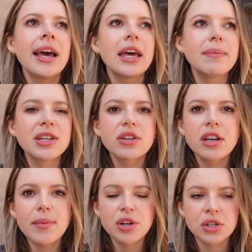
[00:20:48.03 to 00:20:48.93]
And mental
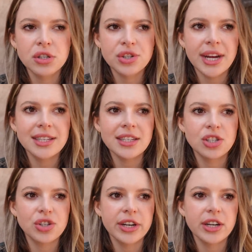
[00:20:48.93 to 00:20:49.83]
and emotional stress
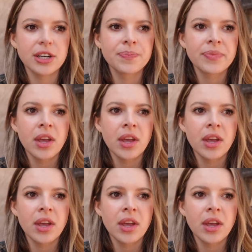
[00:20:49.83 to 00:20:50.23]
is triggered